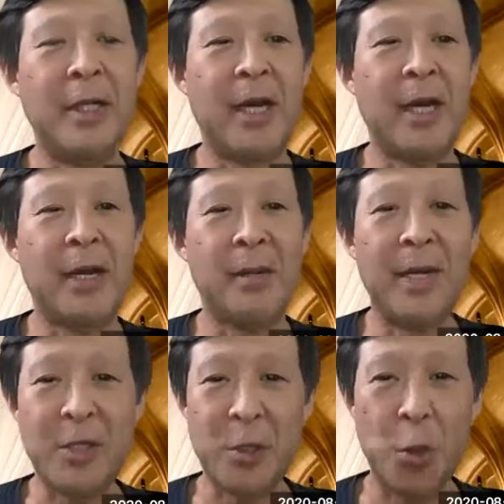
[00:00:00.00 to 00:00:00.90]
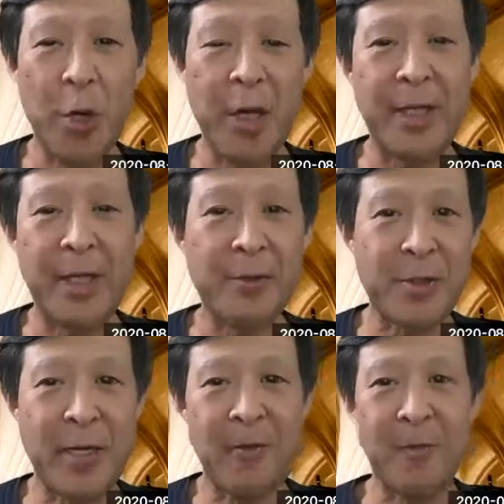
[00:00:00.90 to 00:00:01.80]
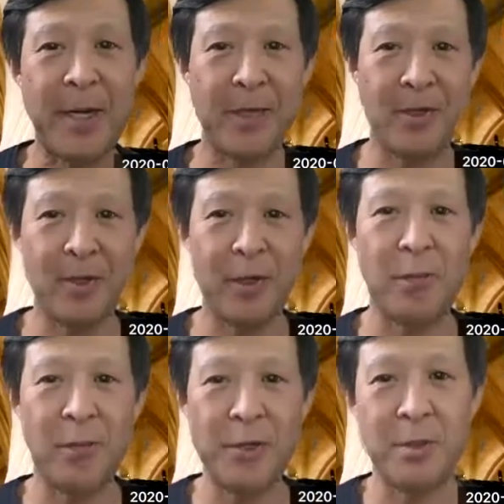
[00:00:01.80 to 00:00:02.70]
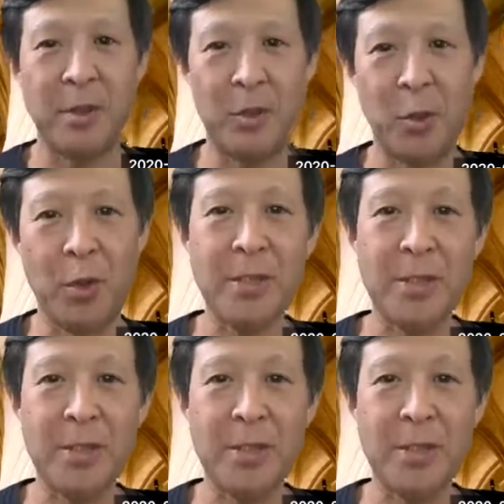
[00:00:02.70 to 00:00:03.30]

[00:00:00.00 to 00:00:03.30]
let you wait outside of my virtual door.